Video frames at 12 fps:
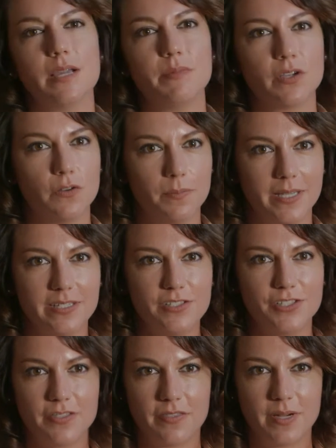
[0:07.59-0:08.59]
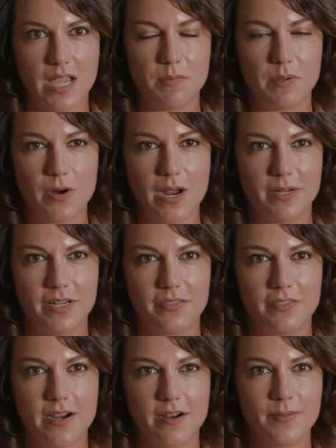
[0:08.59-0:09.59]
Nicole Beach. I'm a
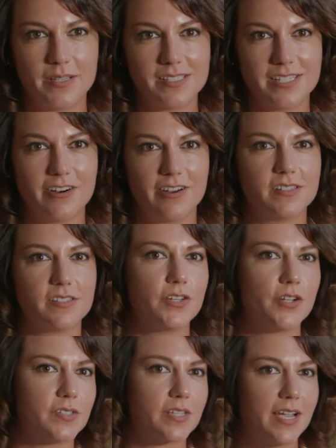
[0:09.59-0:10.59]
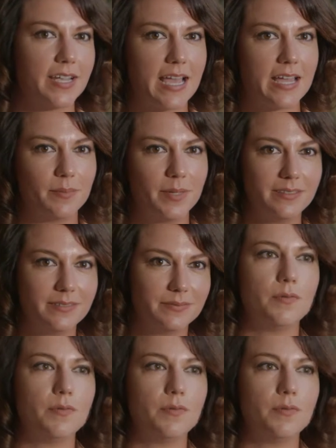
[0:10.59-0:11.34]
primary therapist here at Sedona Sky Academy.